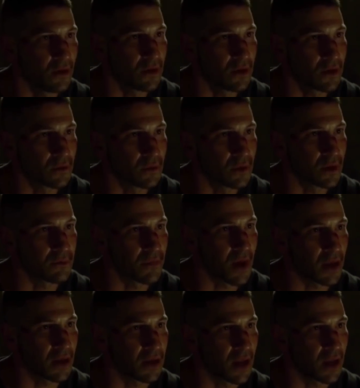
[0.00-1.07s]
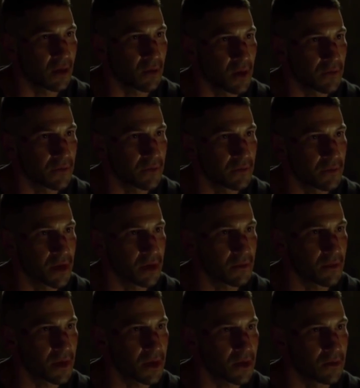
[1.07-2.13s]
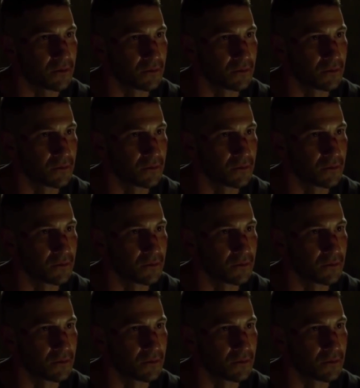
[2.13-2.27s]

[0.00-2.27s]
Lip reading: You know you're one bad day away from being me.